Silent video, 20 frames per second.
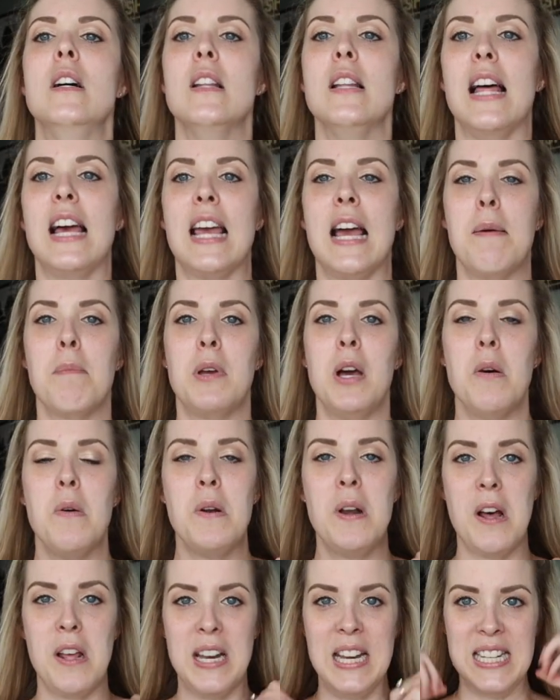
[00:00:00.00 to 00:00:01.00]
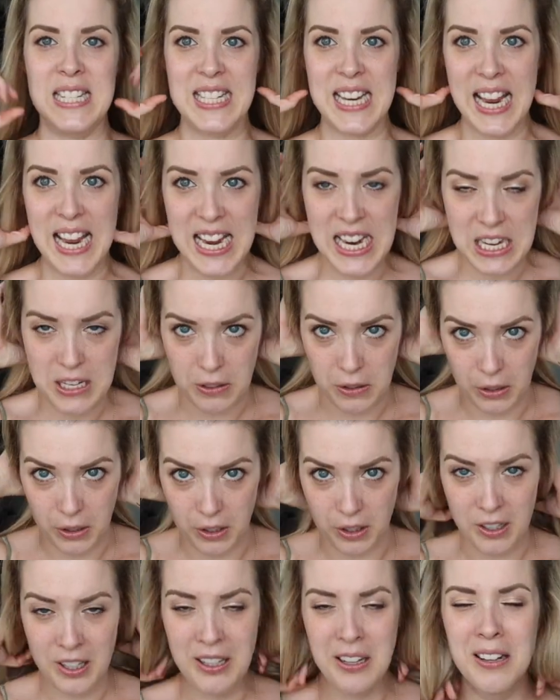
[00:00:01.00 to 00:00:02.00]
like I'm going on a date
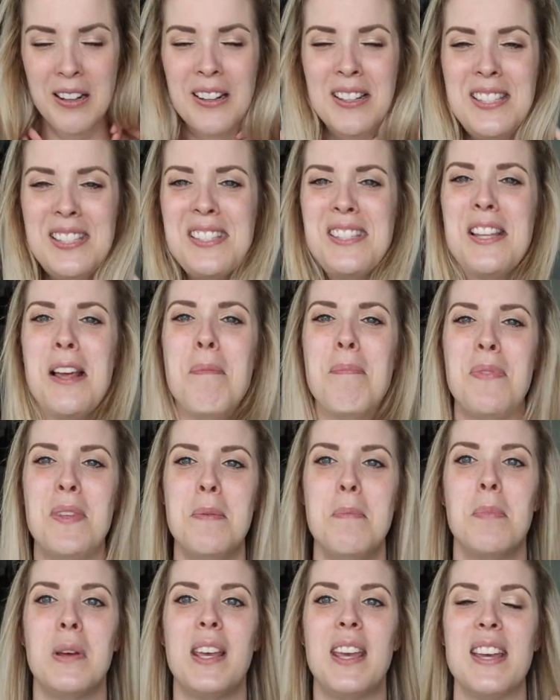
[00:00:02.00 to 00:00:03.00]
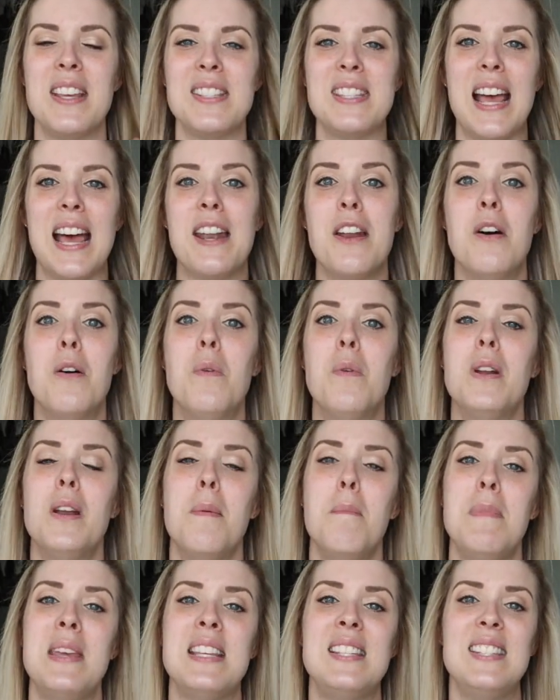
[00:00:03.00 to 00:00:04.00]
or something, because I don't want
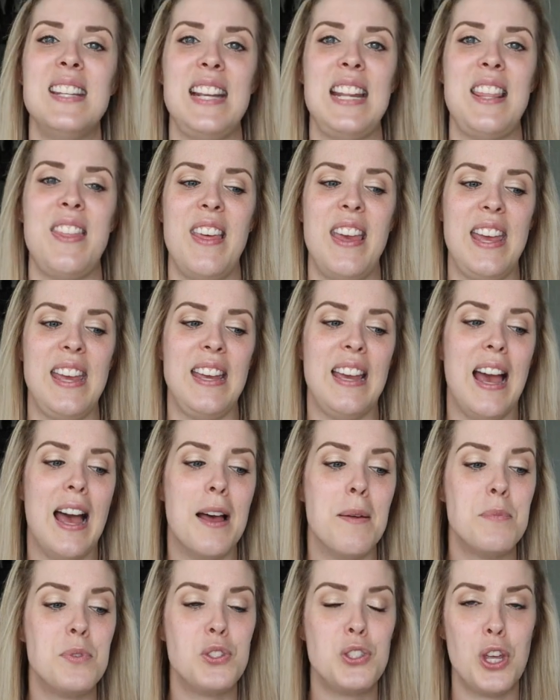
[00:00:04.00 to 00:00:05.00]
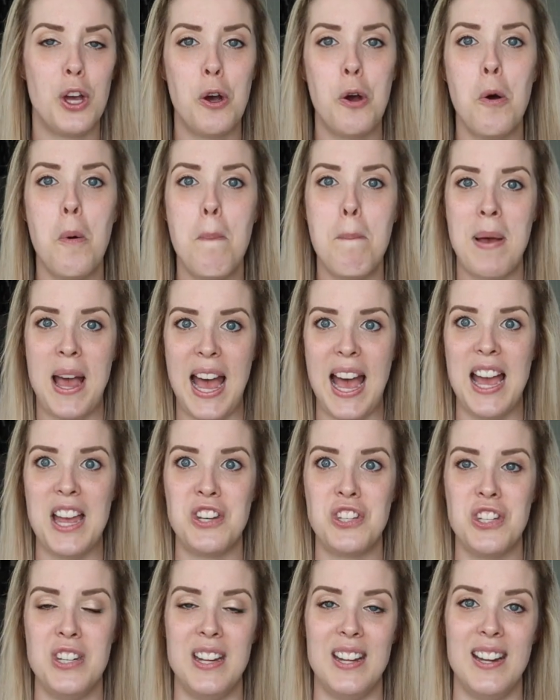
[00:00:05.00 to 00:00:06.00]
to miss anything. I'm so
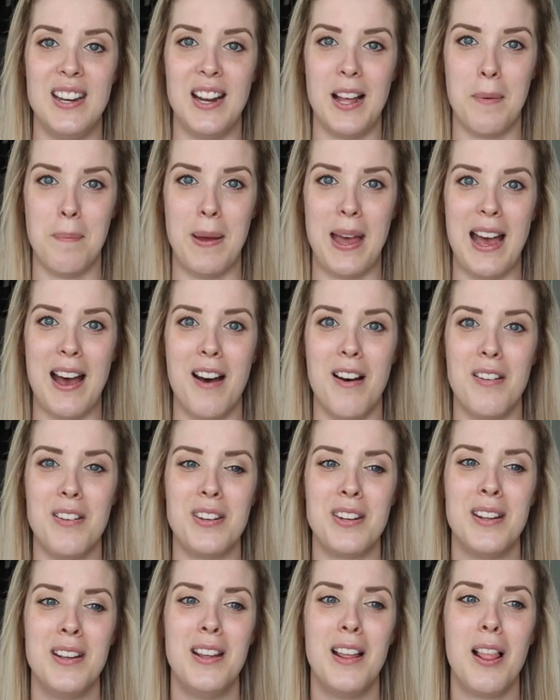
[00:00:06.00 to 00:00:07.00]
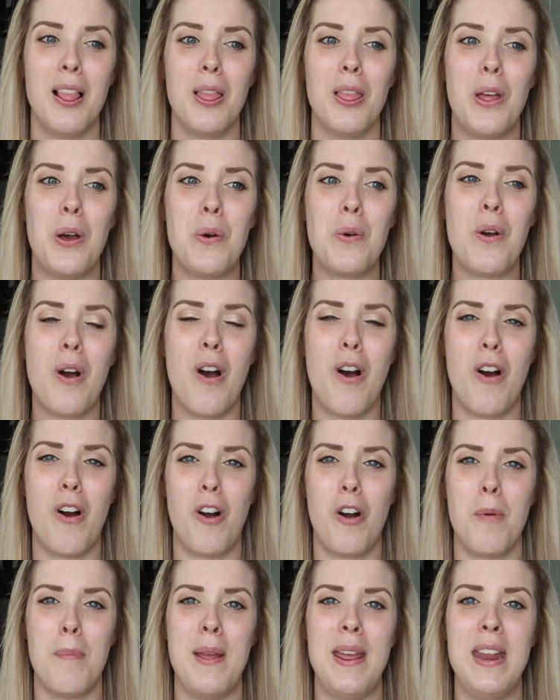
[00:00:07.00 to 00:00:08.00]
passionate about low
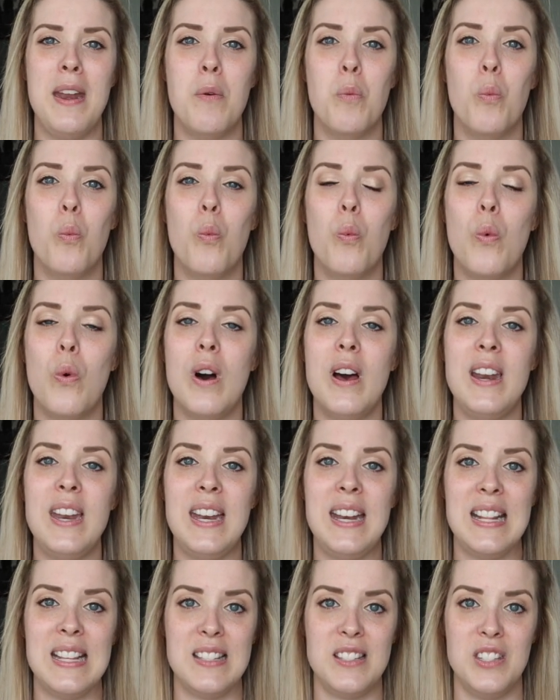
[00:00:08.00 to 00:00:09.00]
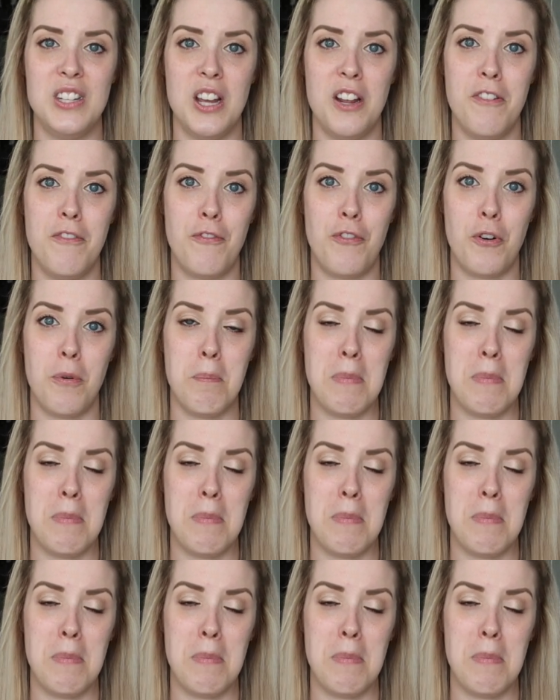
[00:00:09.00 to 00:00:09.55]
carb and what it has done for